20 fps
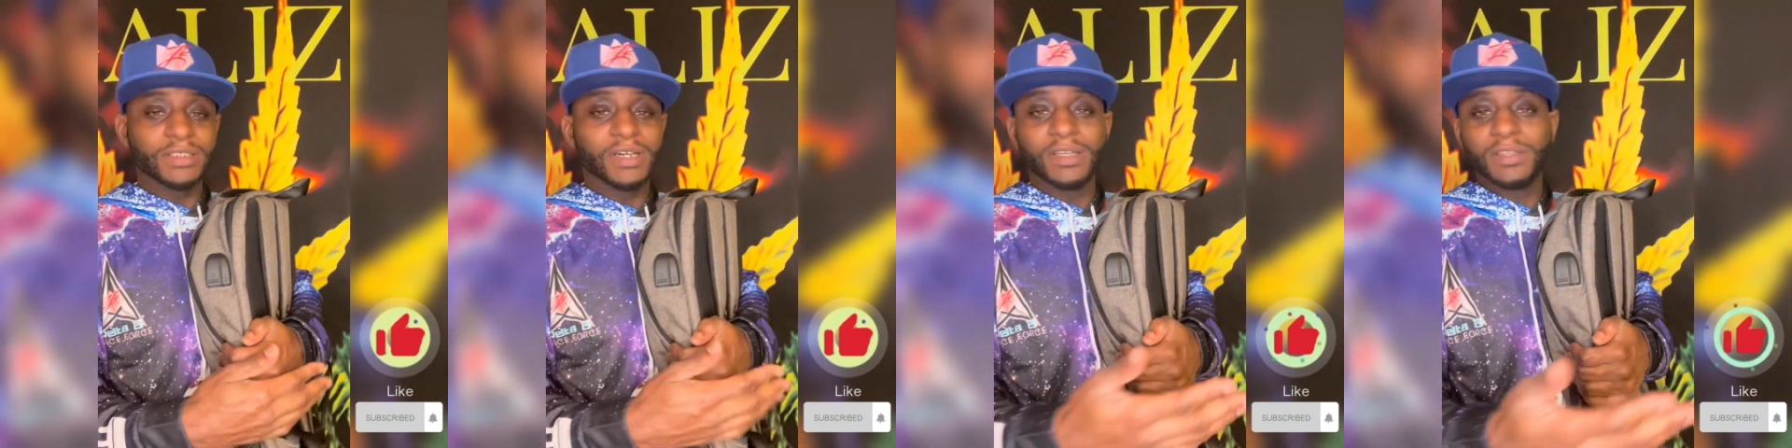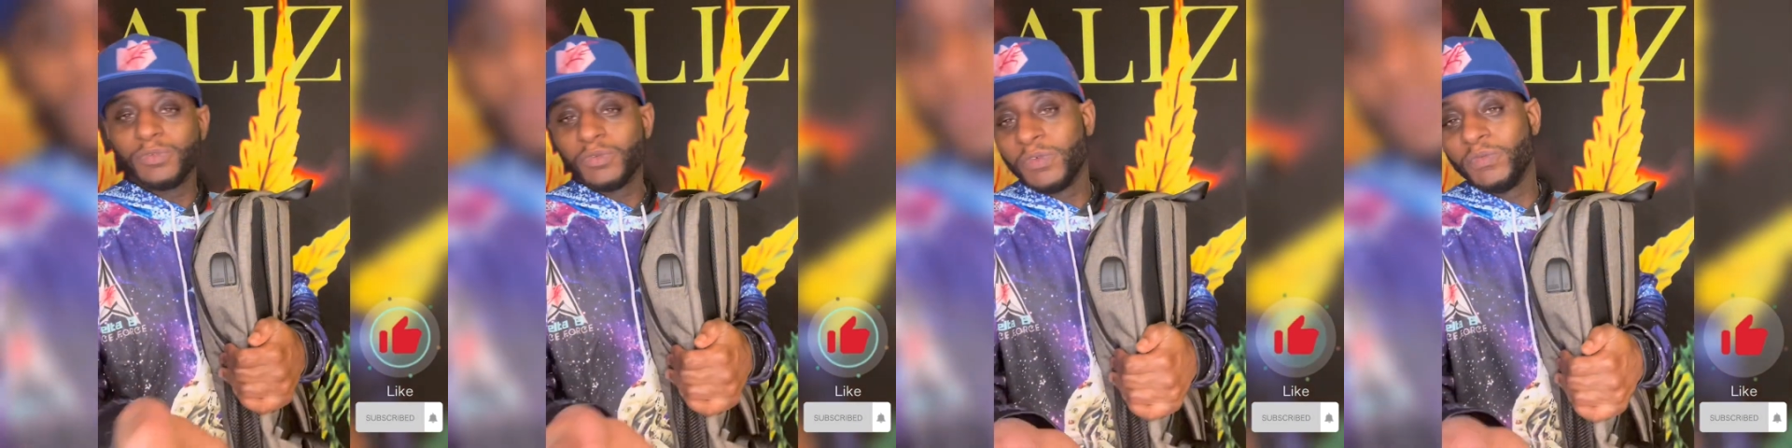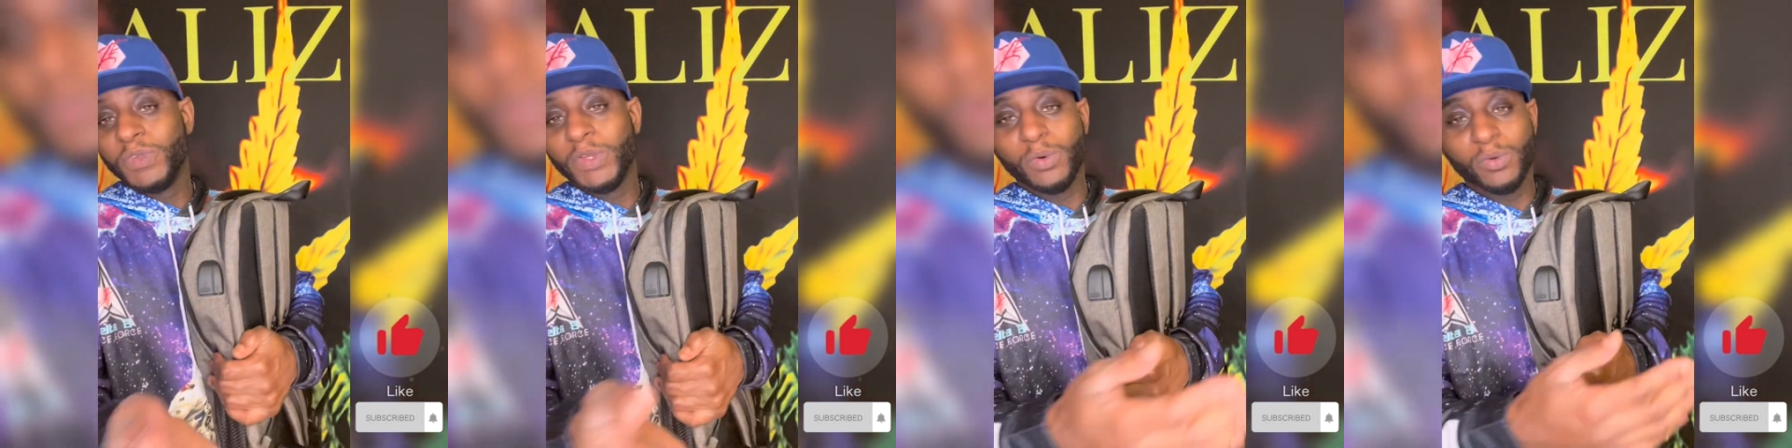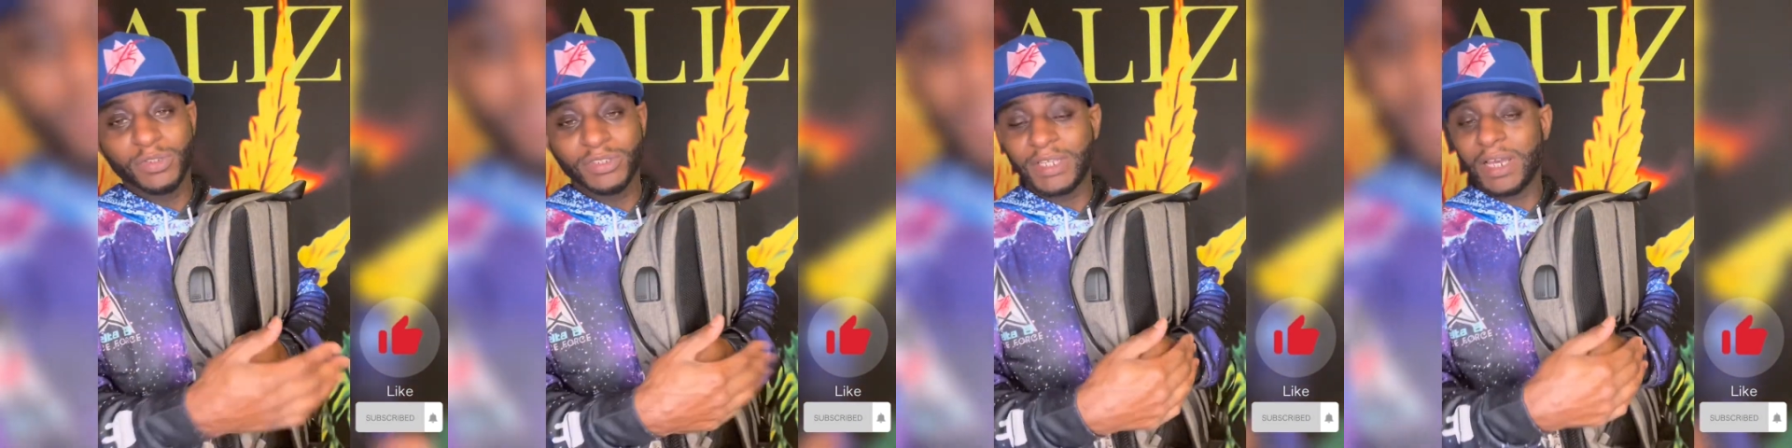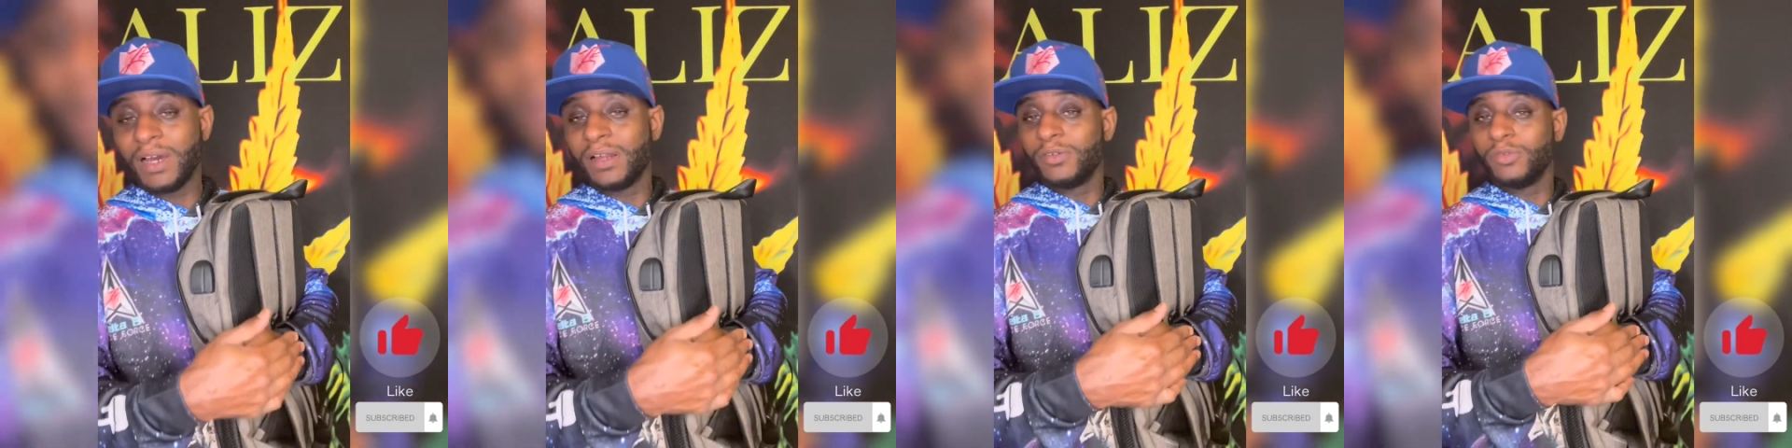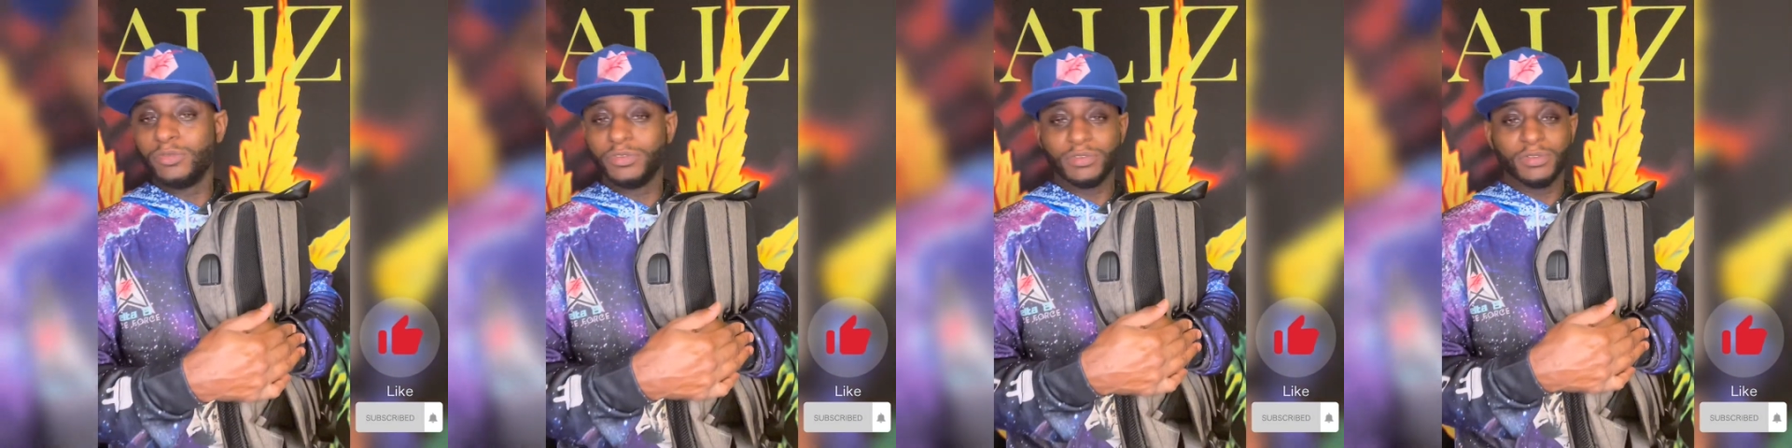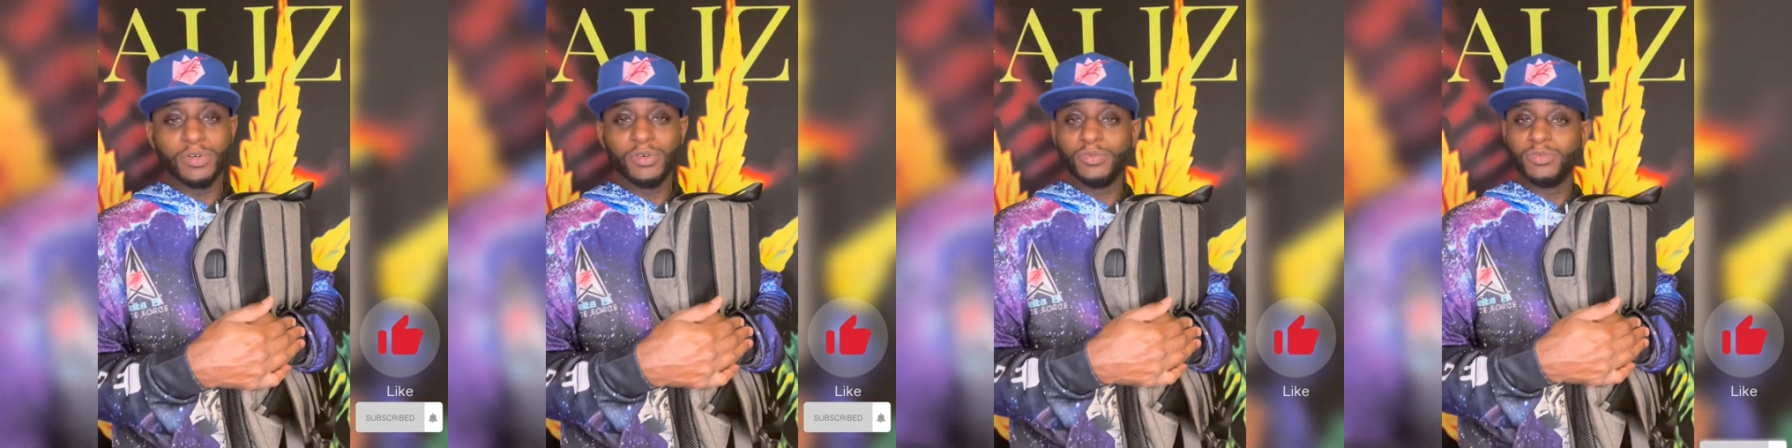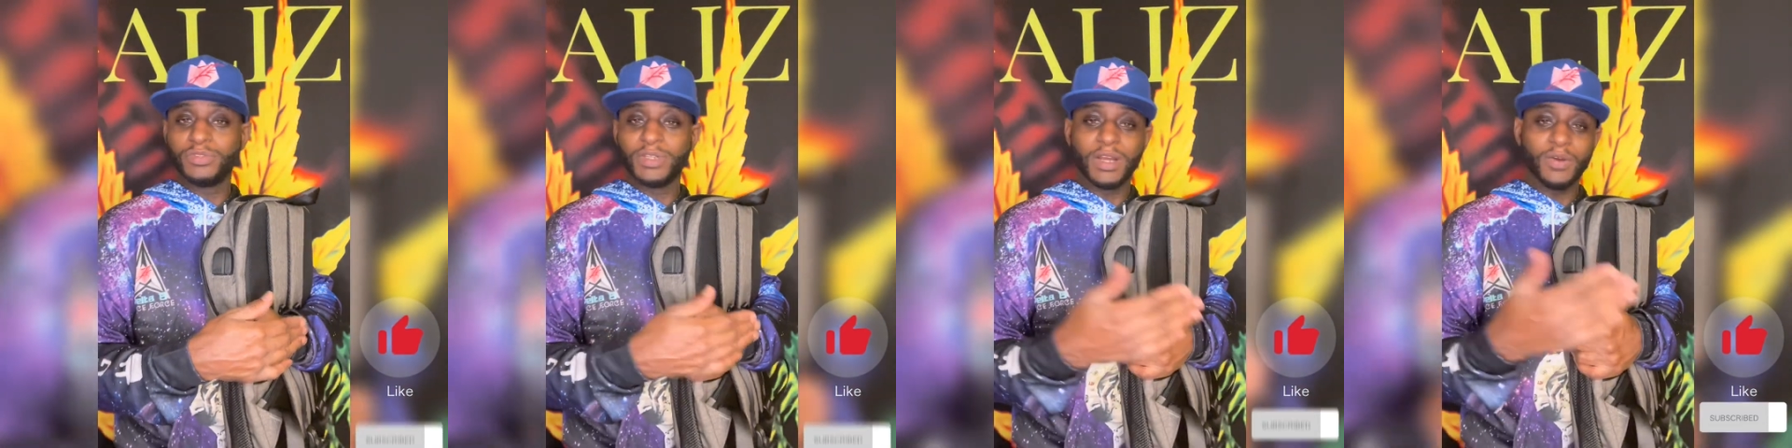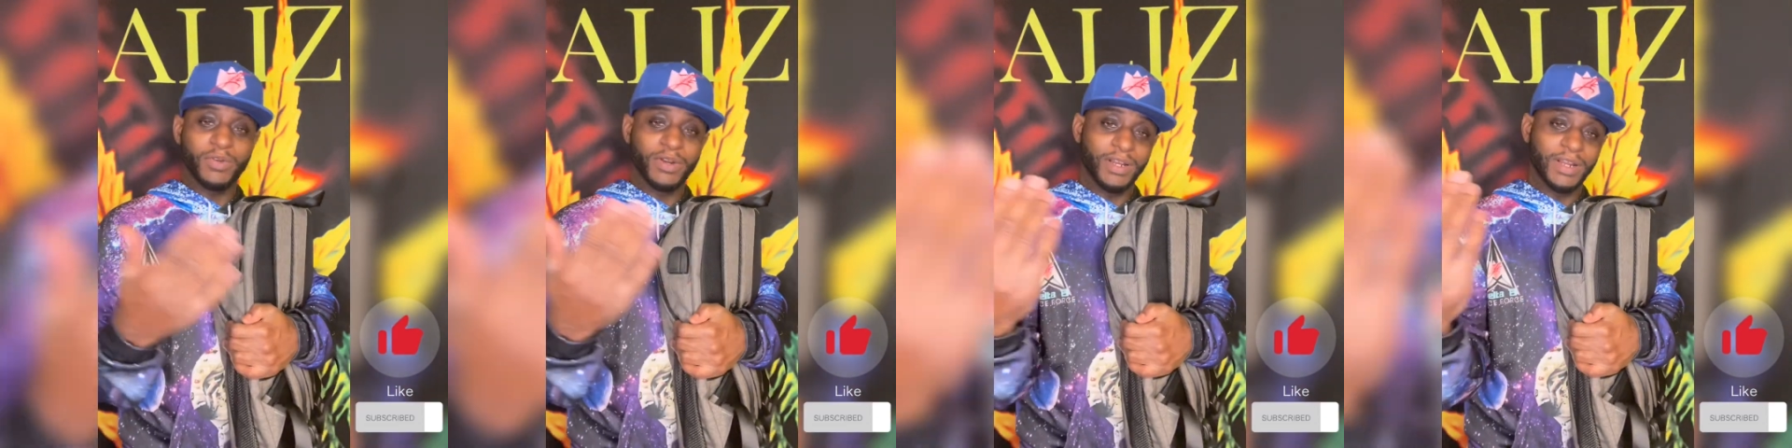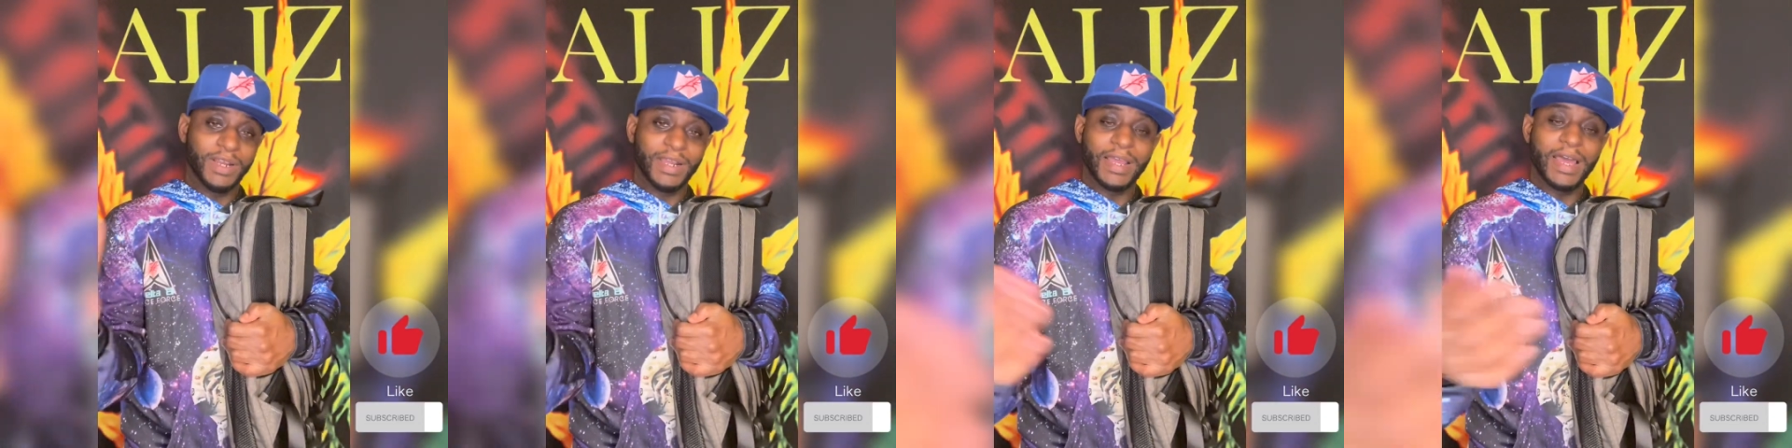other reviewers out who's
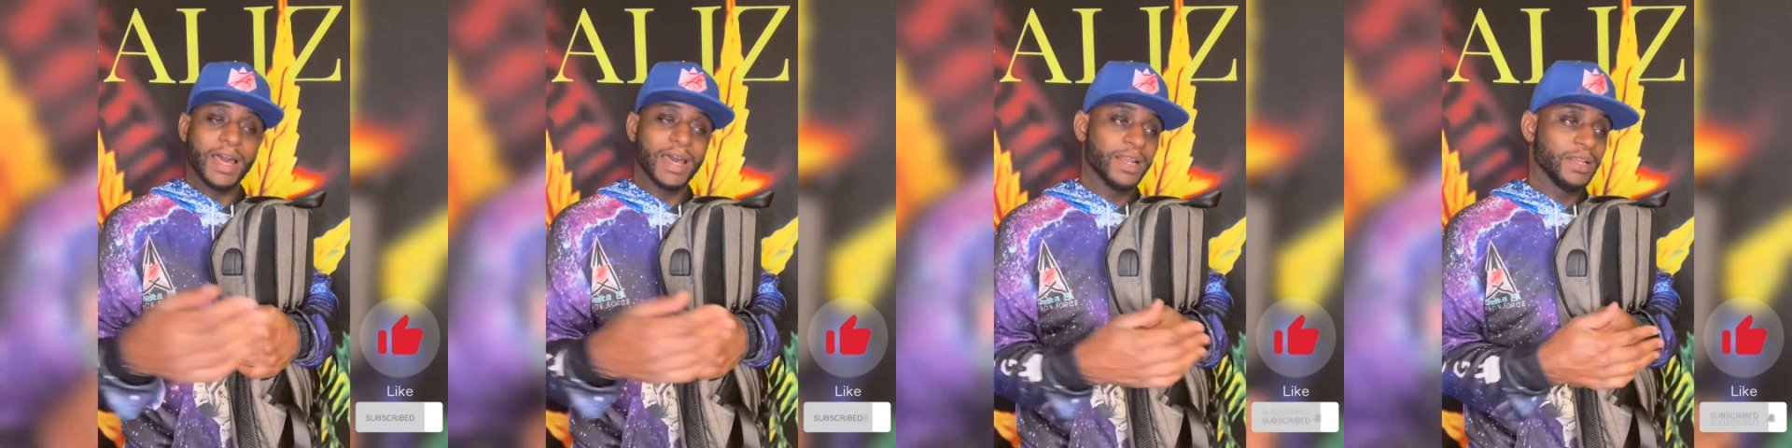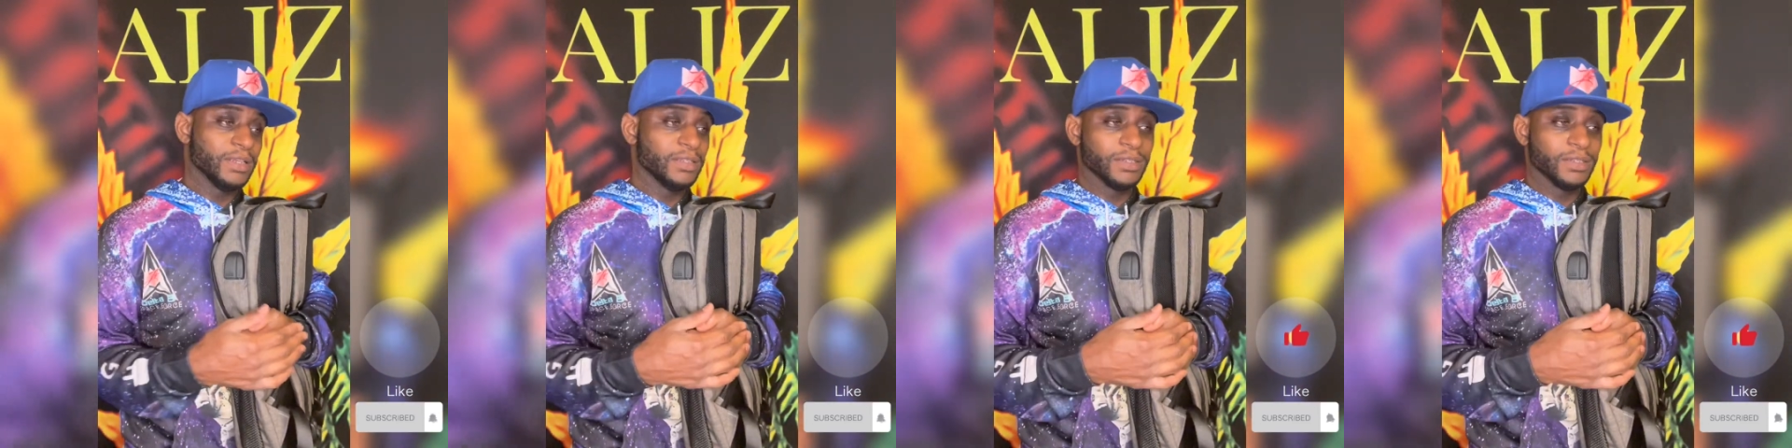already done got it.